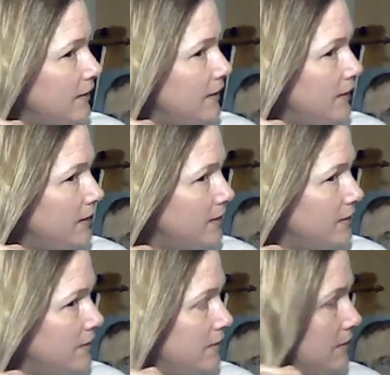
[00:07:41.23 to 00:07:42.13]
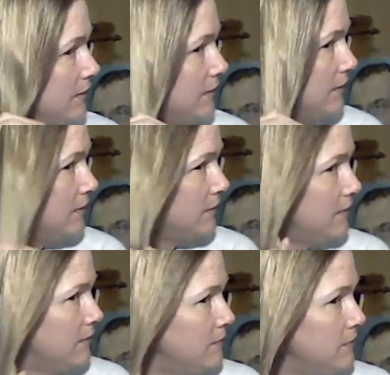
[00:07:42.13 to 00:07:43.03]
and I'm
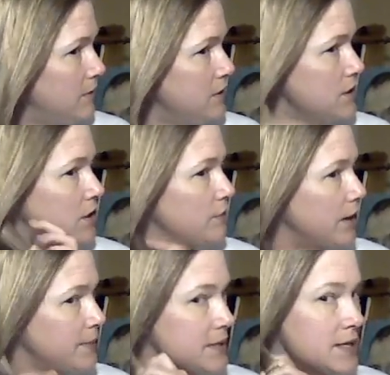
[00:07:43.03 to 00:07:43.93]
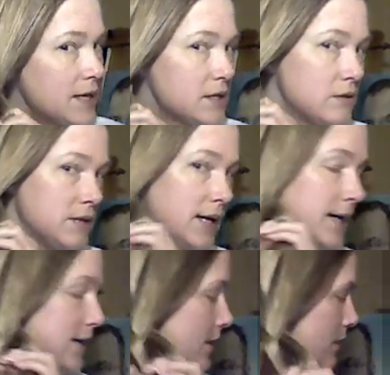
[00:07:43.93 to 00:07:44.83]
just going to wrap this not too
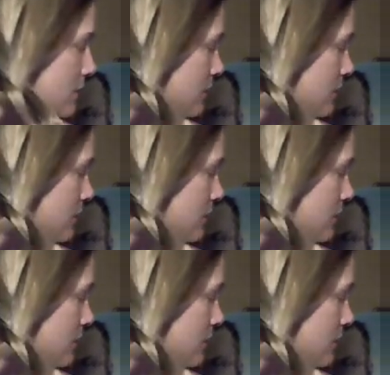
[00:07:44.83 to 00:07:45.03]
tight. I